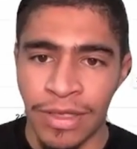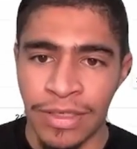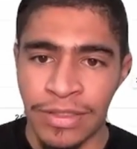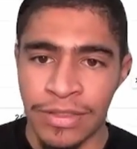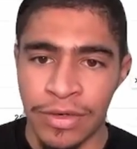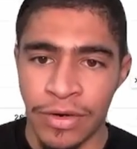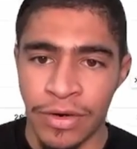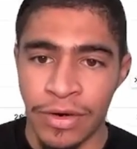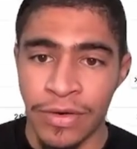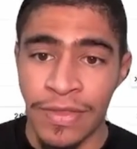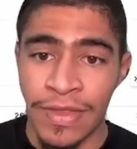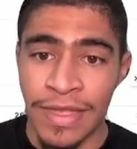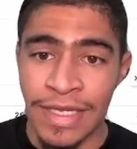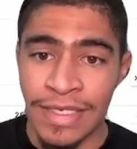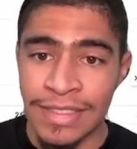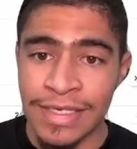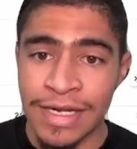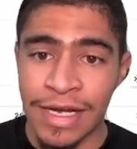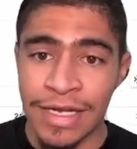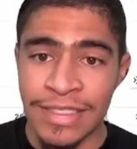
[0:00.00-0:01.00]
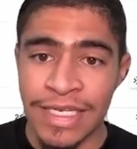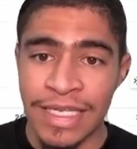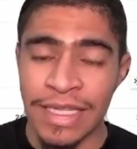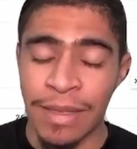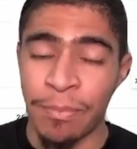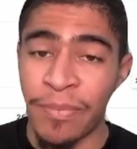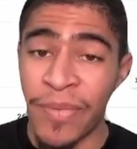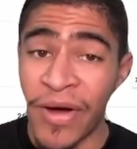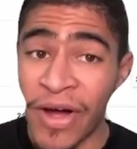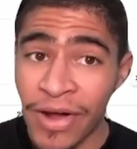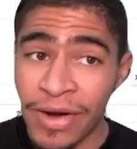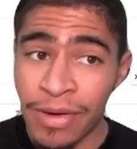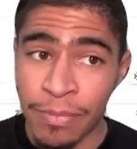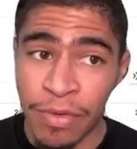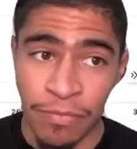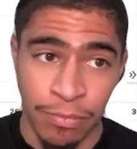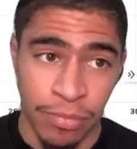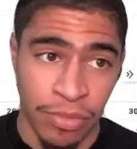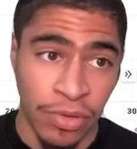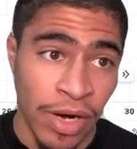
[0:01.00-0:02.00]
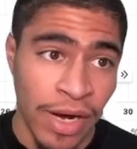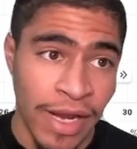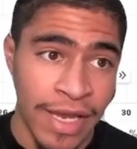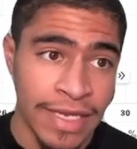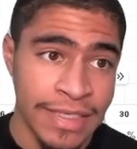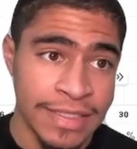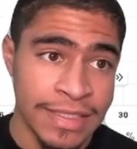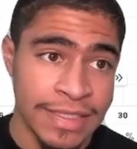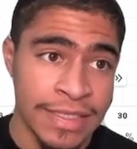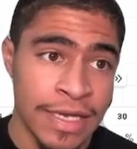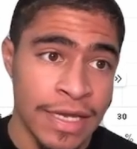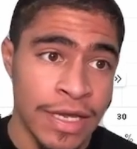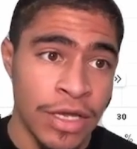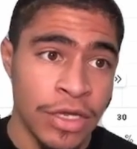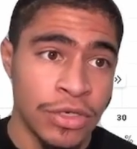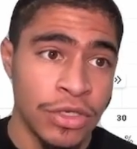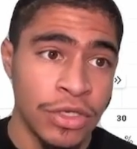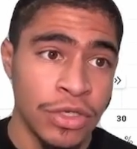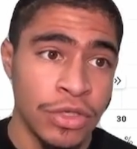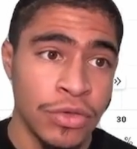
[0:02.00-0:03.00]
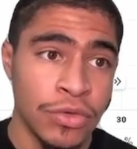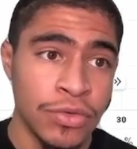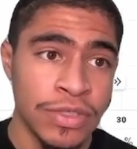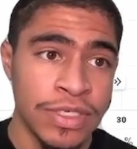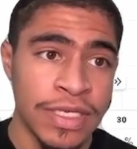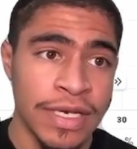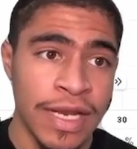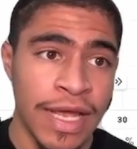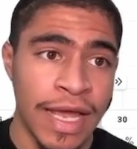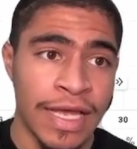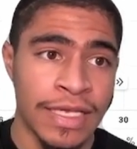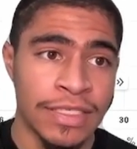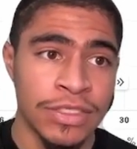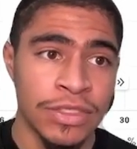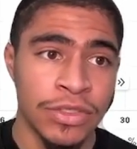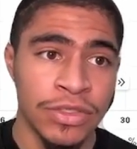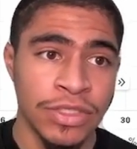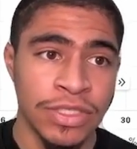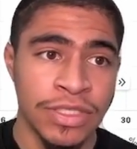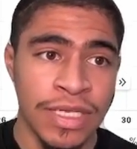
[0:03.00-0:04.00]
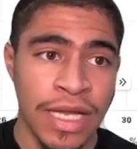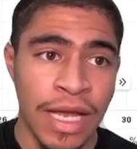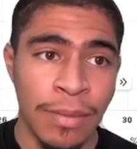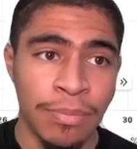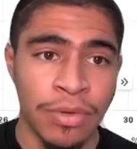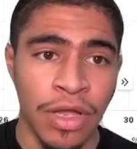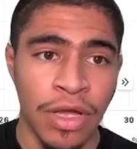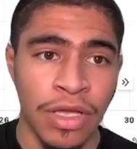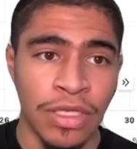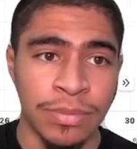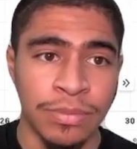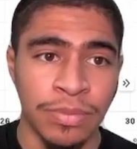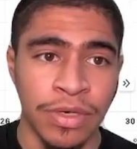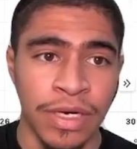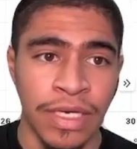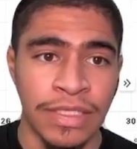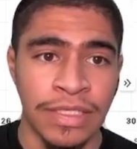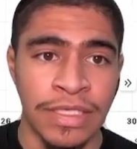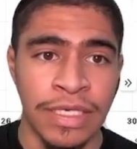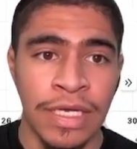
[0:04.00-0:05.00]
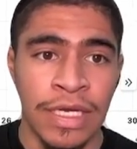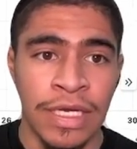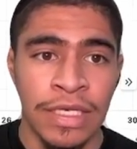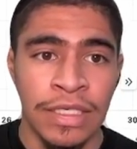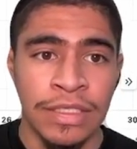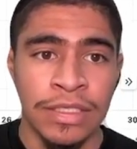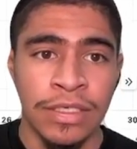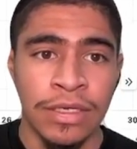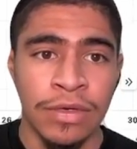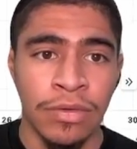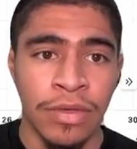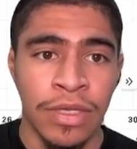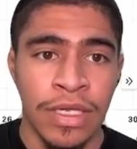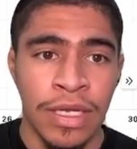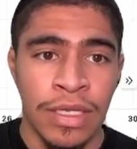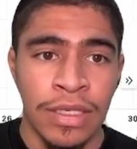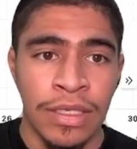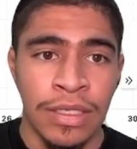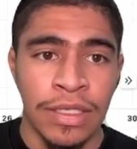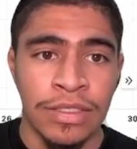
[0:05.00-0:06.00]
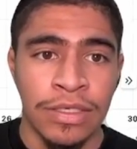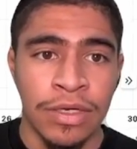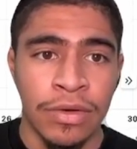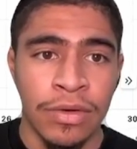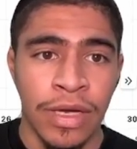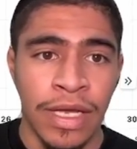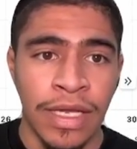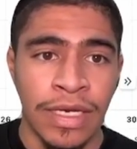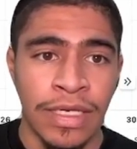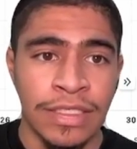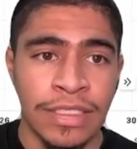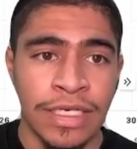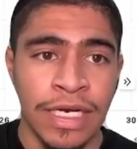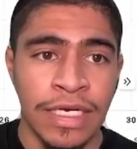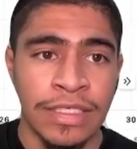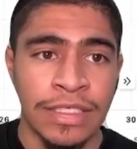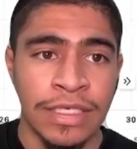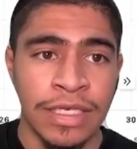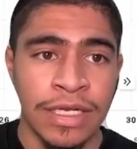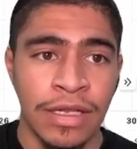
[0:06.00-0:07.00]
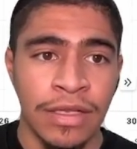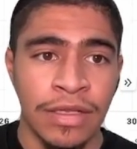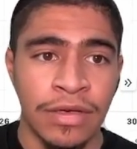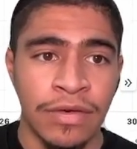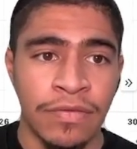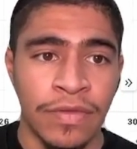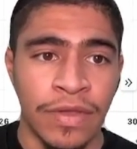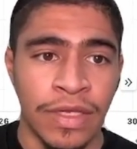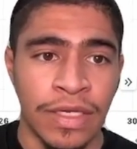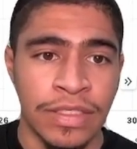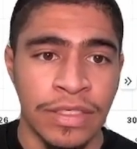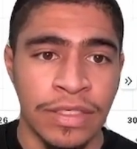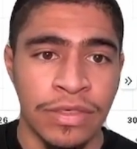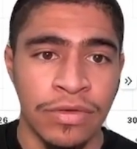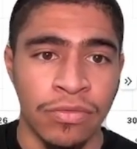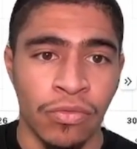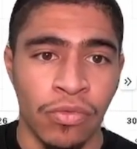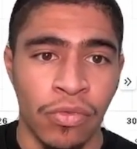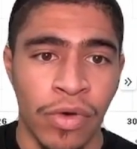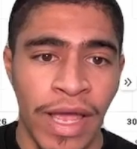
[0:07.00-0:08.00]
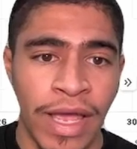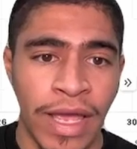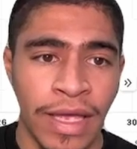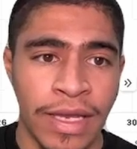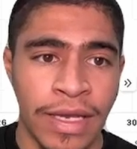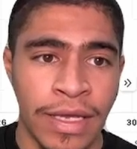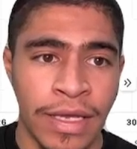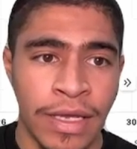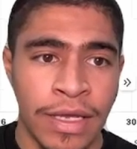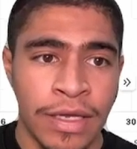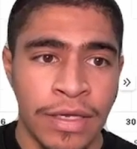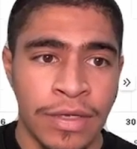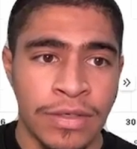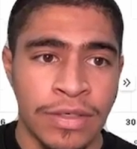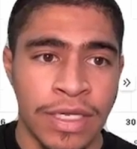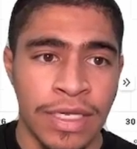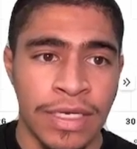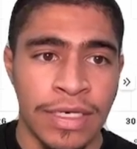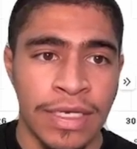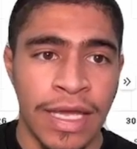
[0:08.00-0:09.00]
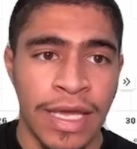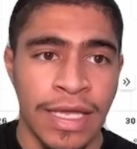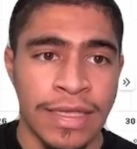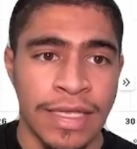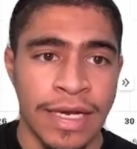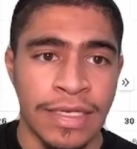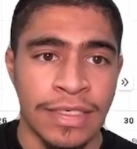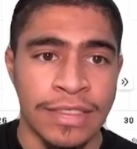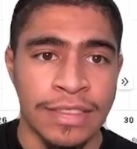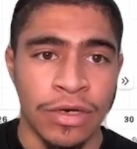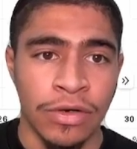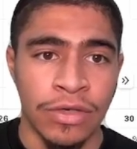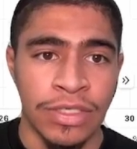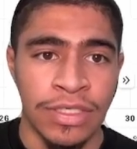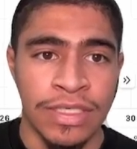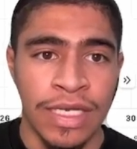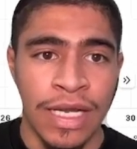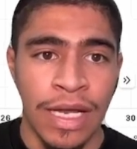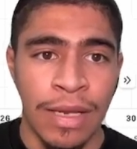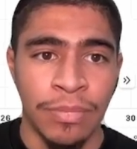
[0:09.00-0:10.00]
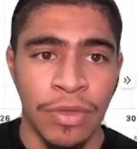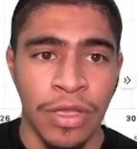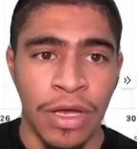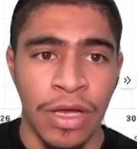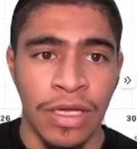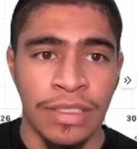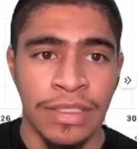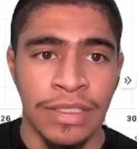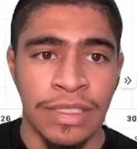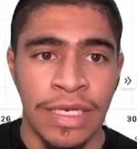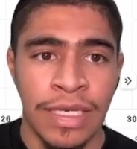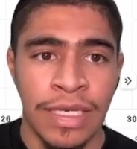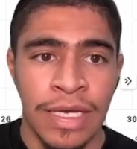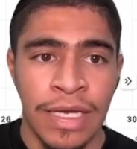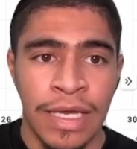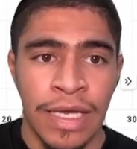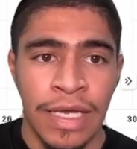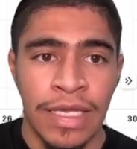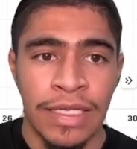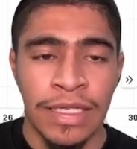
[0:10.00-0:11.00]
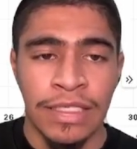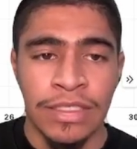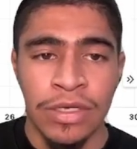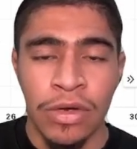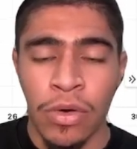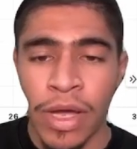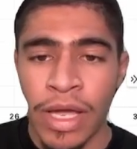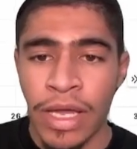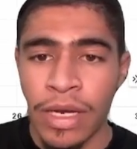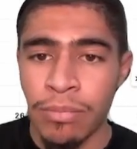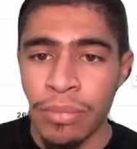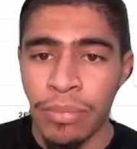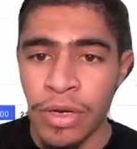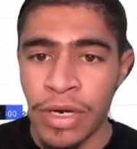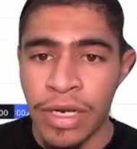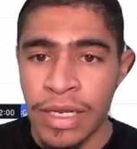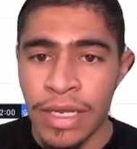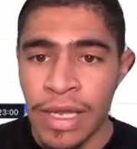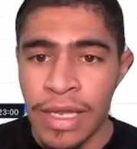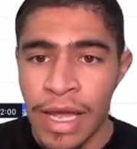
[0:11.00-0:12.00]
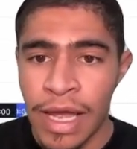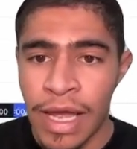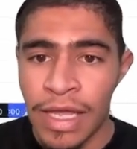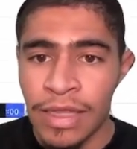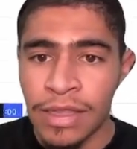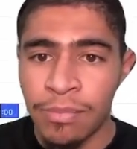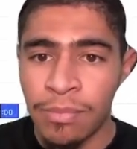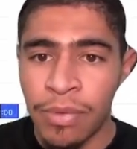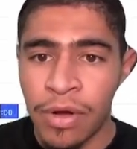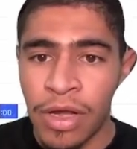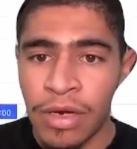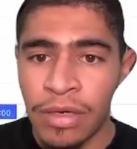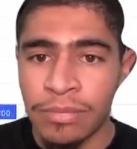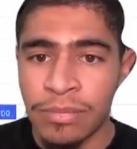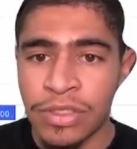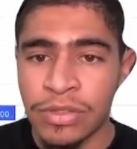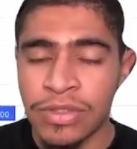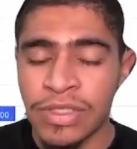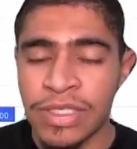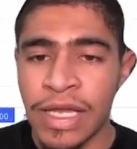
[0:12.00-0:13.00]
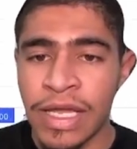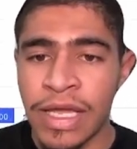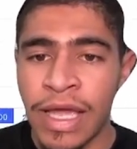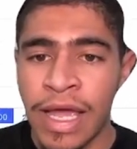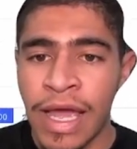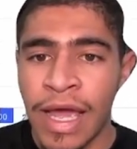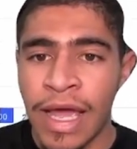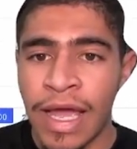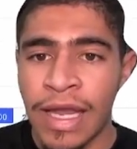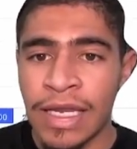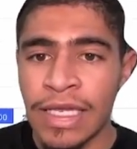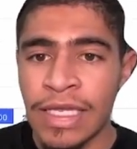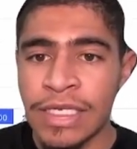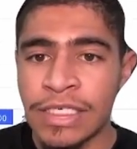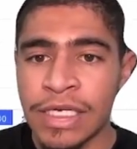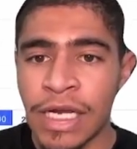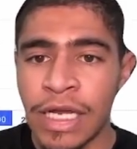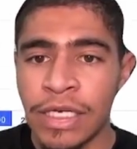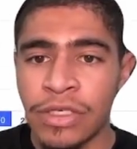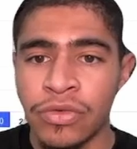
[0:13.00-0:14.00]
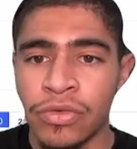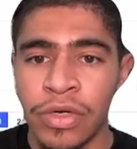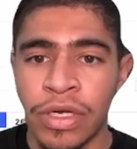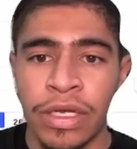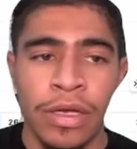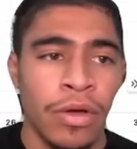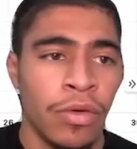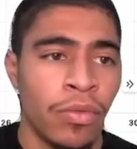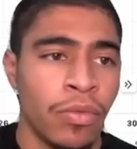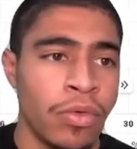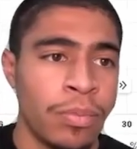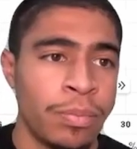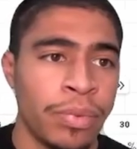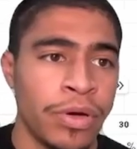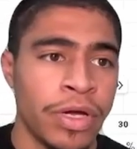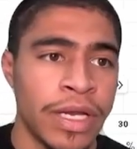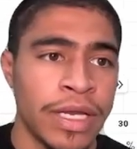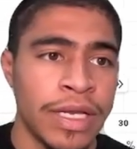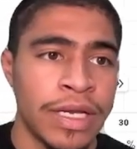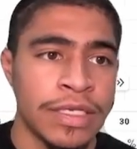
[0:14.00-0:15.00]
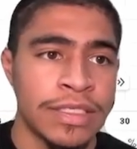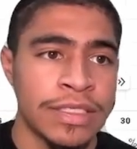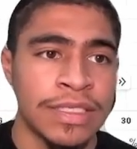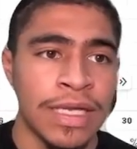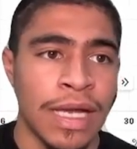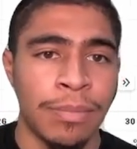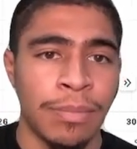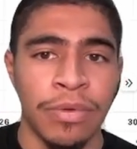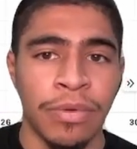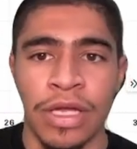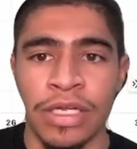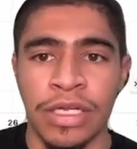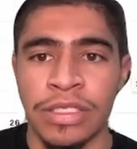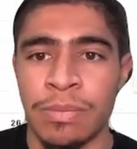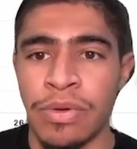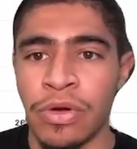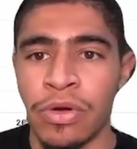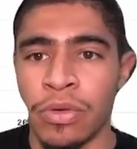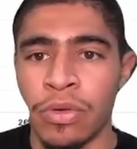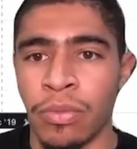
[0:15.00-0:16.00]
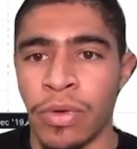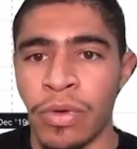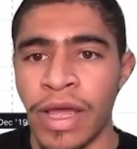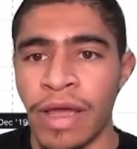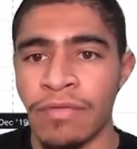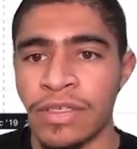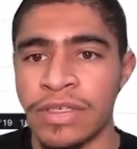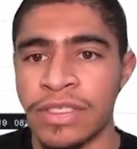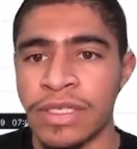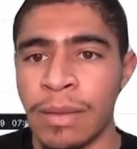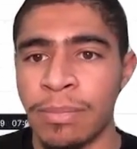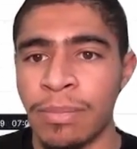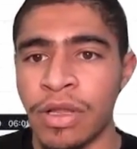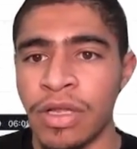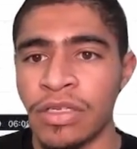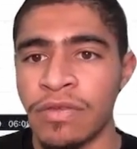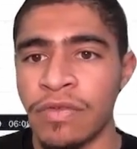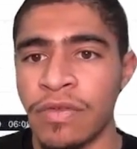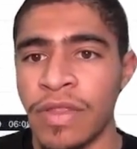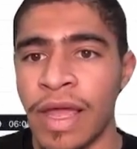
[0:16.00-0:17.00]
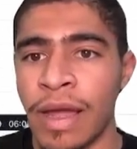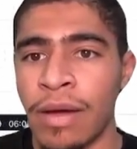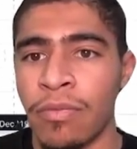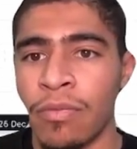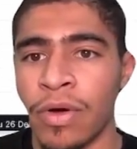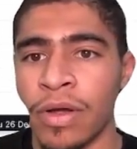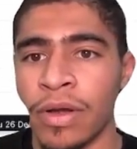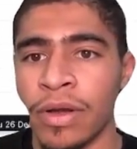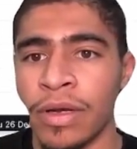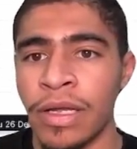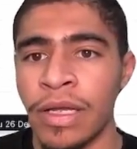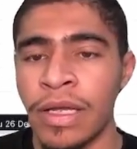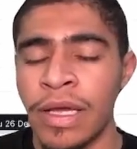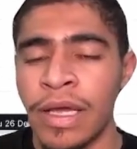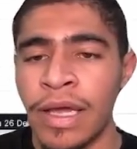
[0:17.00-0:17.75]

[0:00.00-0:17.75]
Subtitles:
SAR, these dots at the bottom of price, to use it as your stop loss price. So let's go ahead and change the color of this to red to indicate that it's our stop loss. and let's go ahead and put it at the bottom. So say at each entry, we'll put in a stop loss. Boom, we have a stop loss for that one.